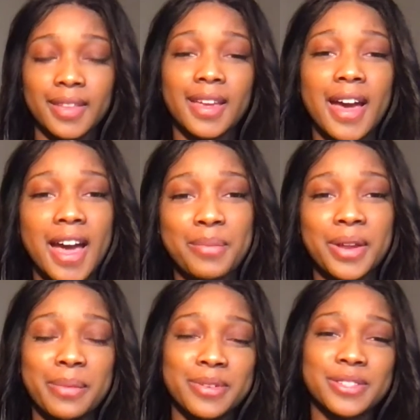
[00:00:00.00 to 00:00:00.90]
Hi, my
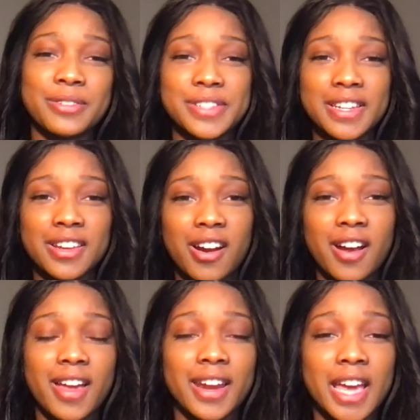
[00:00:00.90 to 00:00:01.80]
name is Larissa
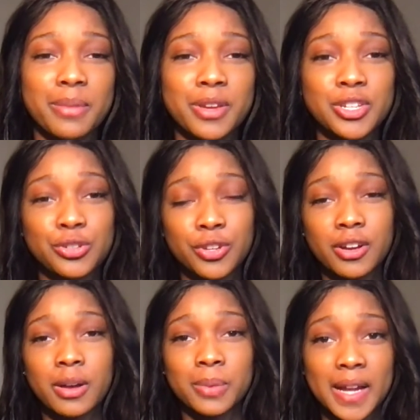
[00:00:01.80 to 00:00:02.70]
Diarra, and I am a junior
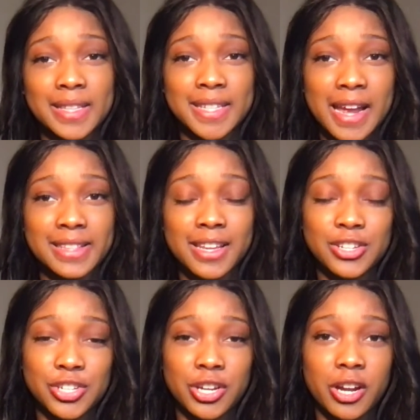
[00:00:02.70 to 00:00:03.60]
applied science
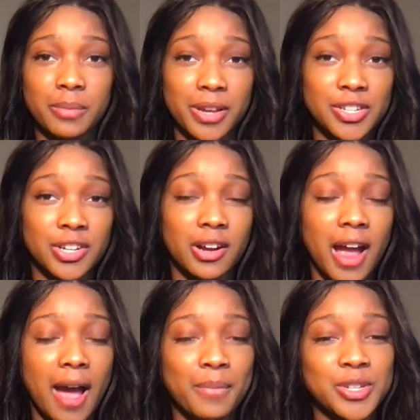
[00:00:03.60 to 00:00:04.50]
engineering major
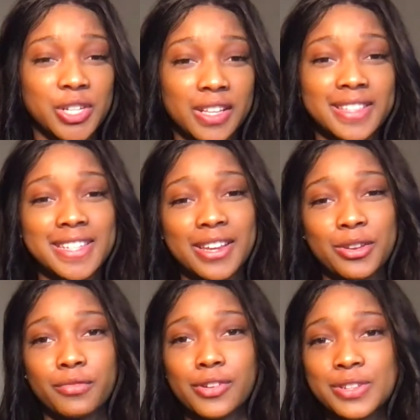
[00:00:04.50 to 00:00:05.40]
at Michigan State
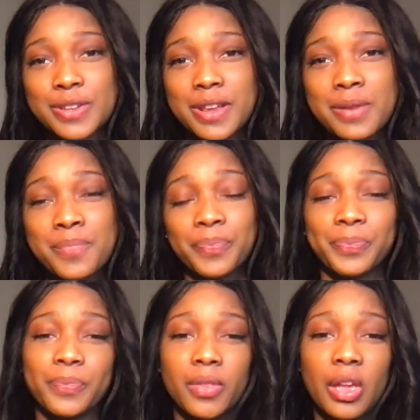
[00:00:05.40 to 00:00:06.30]
University.
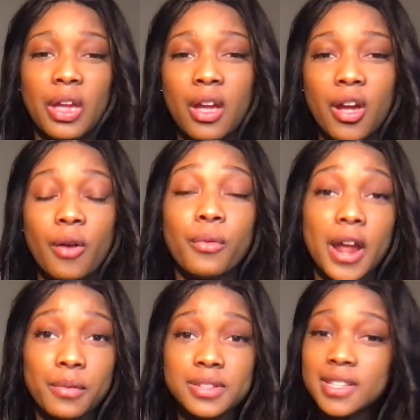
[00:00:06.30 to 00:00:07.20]
When I
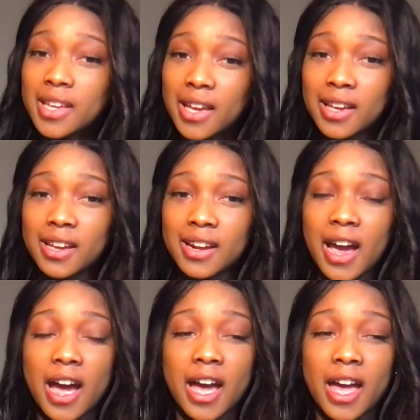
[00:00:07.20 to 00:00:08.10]
was a kid,
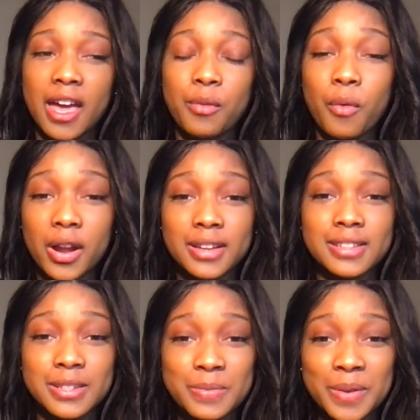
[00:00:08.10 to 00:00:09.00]
I wanted
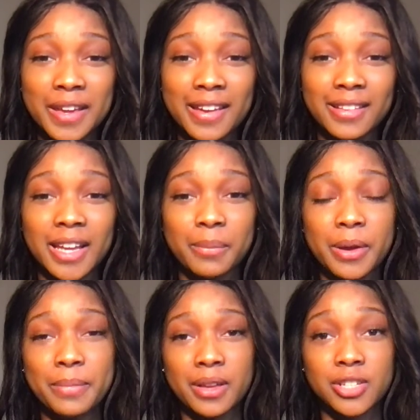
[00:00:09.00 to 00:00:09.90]
to be like my
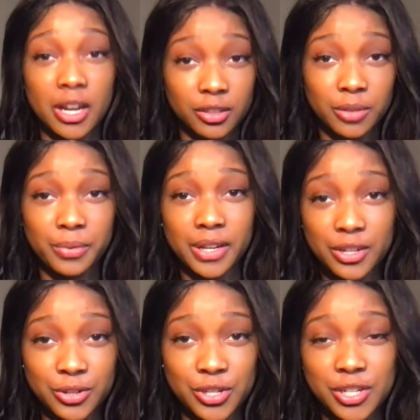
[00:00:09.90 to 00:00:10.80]
childhood
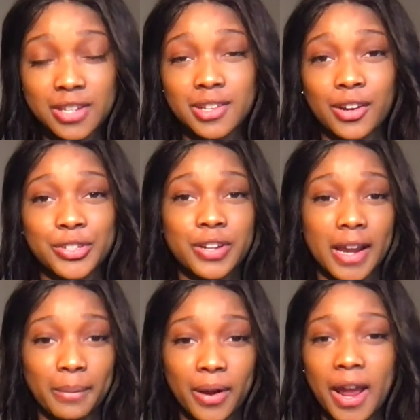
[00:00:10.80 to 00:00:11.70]
pediatrician, Dr.
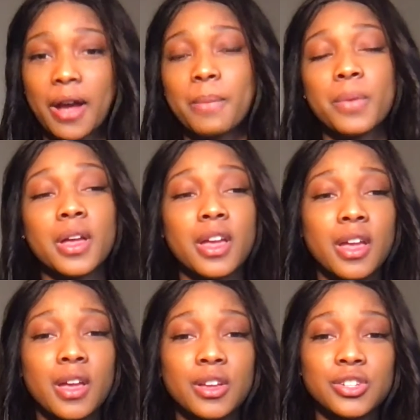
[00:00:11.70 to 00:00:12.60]
Abraham.
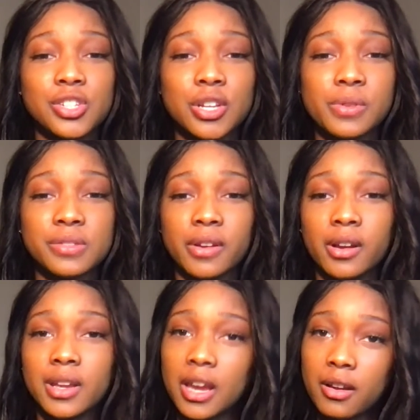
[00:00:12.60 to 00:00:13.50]
She was very
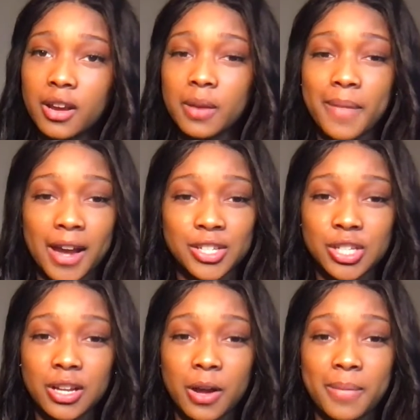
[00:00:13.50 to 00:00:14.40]
caring and
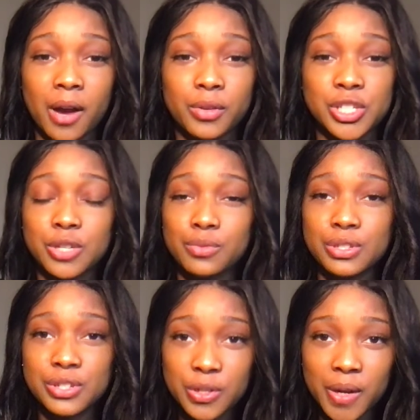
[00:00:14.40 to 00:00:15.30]
passionate about what she was
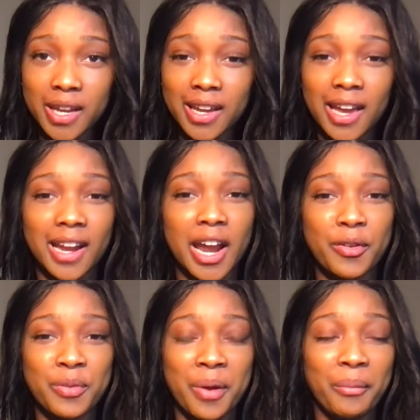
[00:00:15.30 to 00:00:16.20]
doing, and I
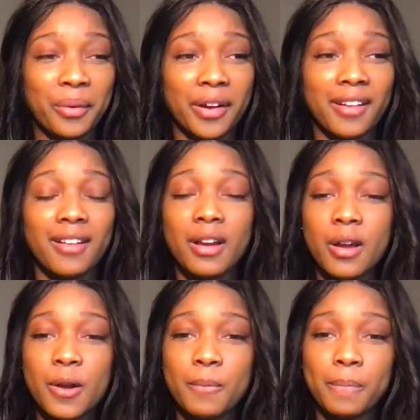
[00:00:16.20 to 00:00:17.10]
remember
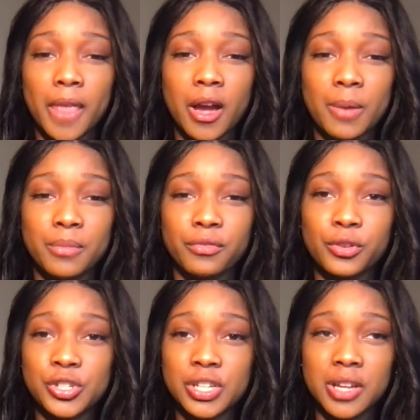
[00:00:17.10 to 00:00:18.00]
before
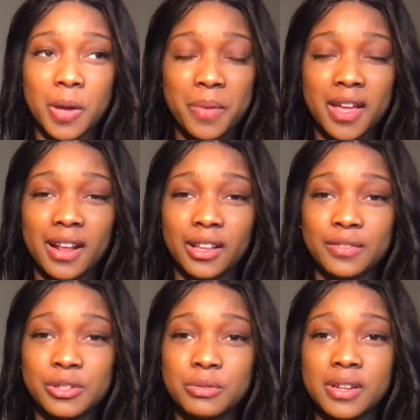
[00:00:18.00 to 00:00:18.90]
she'd come in, I loved
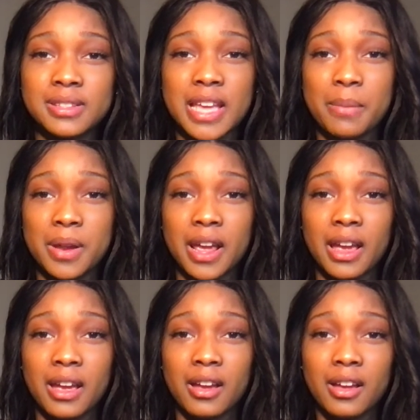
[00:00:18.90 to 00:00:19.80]
to
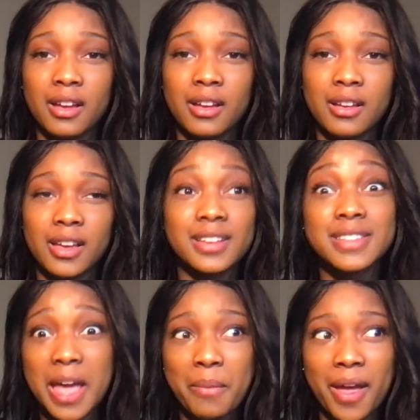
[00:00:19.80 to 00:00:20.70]
examine
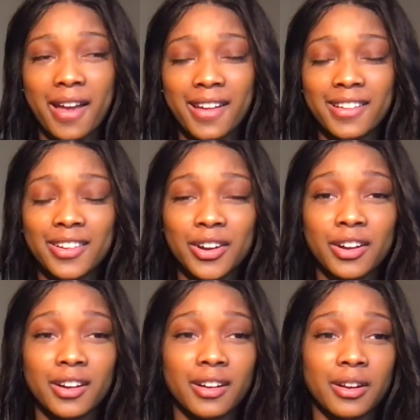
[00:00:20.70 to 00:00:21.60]

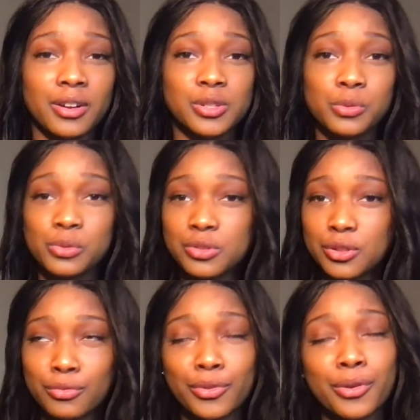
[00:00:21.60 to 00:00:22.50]
her tools in
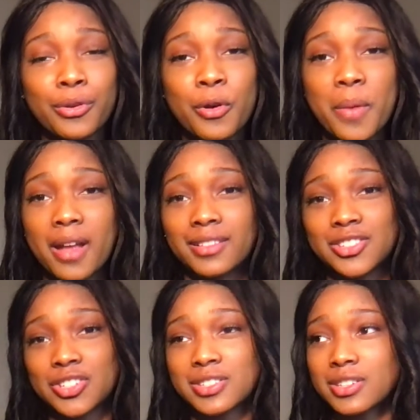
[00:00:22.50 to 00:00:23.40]
the room and
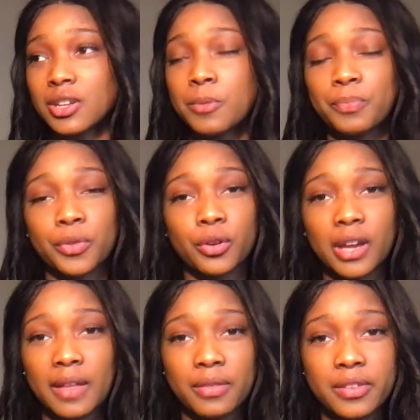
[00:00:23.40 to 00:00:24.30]
just look
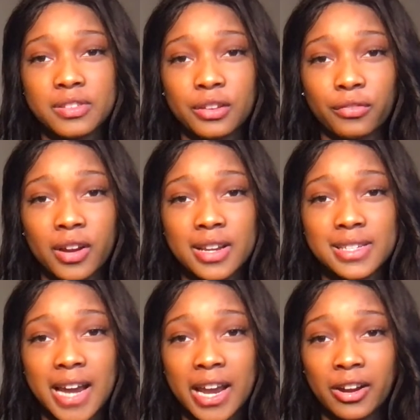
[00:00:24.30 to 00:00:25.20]
at the different
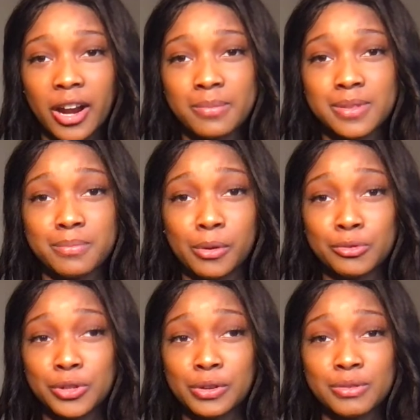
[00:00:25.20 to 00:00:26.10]
diagrams and
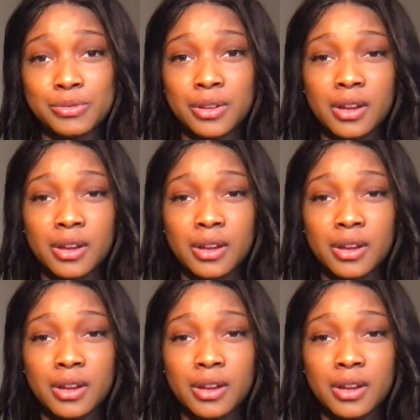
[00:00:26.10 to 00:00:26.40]
posters